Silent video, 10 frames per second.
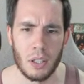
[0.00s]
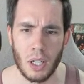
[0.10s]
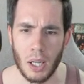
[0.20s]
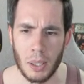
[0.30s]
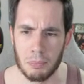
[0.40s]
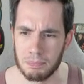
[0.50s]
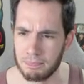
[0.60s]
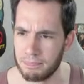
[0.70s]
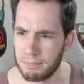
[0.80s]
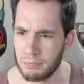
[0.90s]
Um,
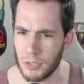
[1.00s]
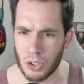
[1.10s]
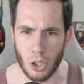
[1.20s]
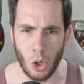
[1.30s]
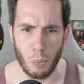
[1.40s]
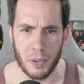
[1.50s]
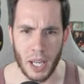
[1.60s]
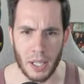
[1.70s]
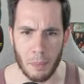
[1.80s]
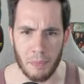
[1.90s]
just going to open
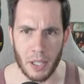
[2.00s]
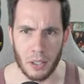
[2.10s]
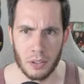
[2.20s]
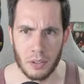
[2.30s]
that up there.